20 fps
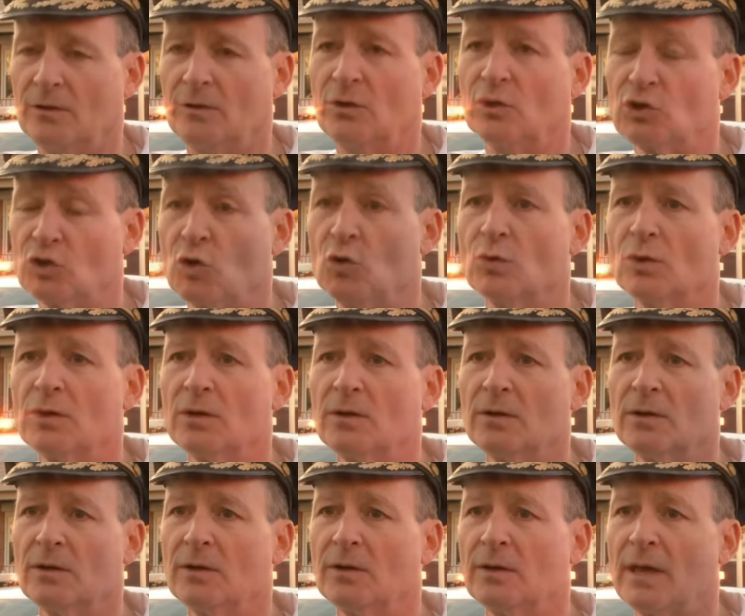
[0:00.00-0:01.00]
the shooter
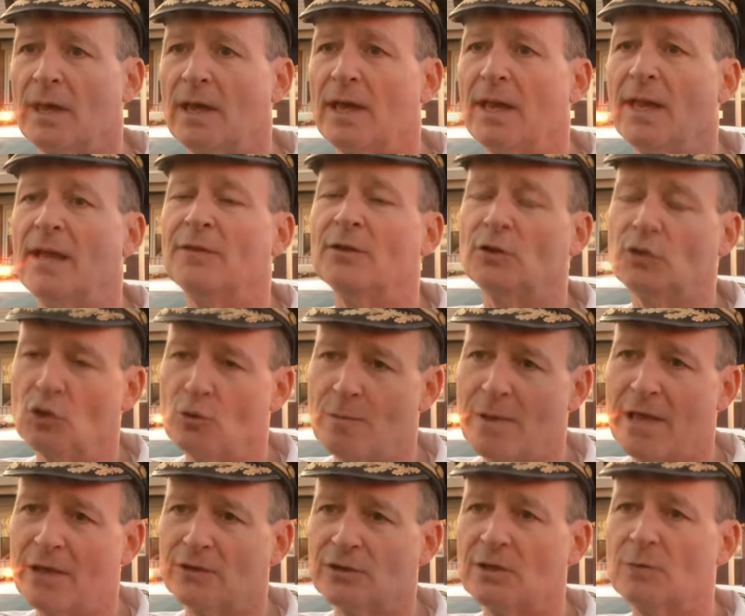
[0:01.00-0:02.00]
and the two
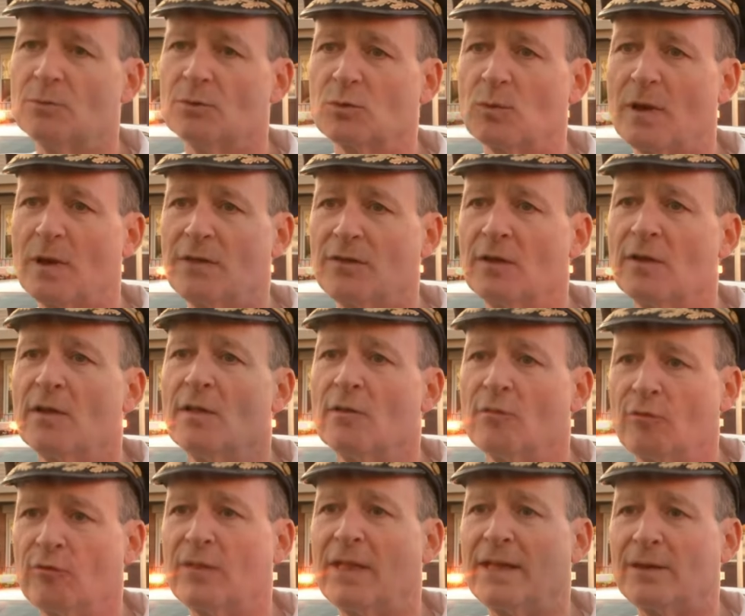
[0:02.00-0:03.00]
males he was with
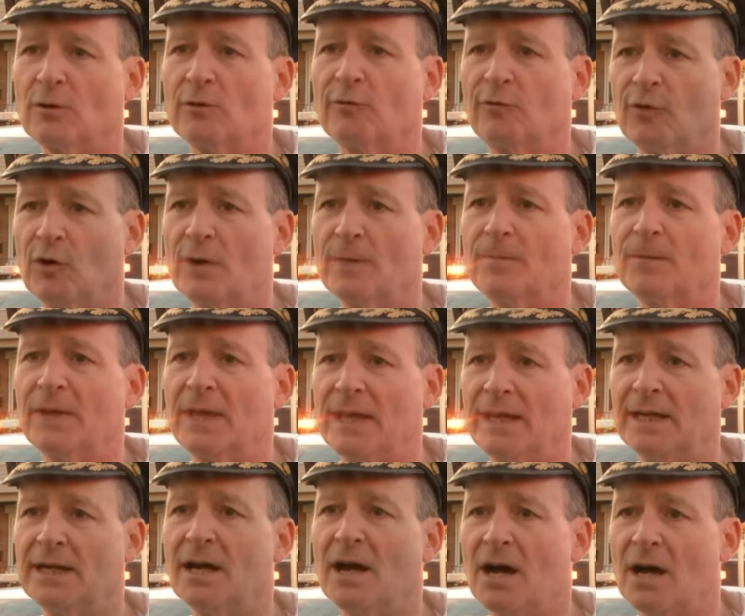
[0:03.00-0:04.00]
fled on foot
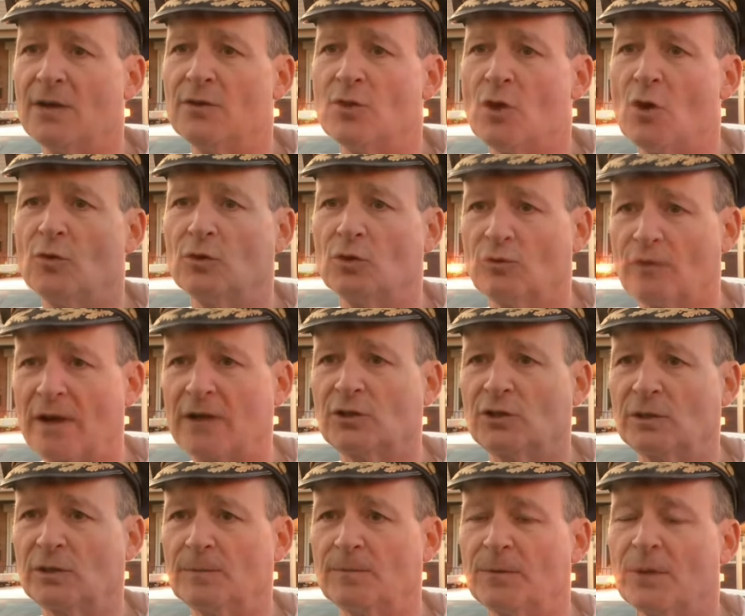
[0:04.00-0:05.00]
in an unknown
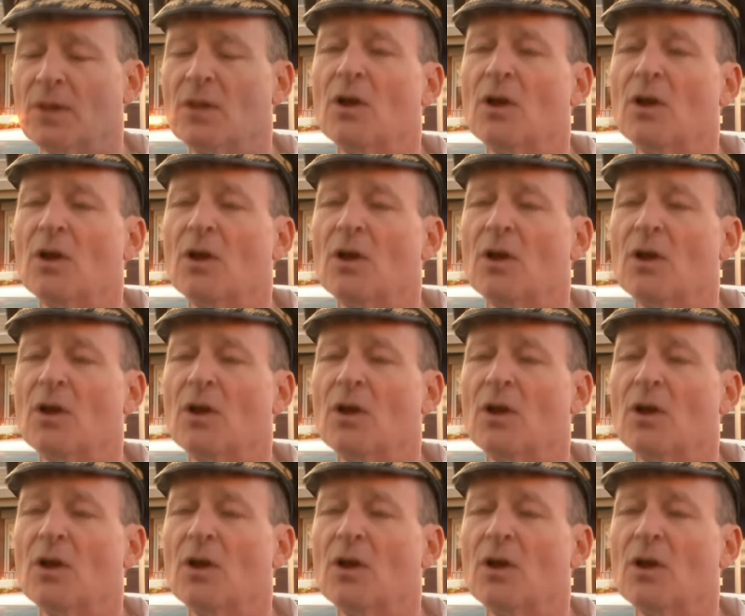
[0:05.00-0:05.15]
direction.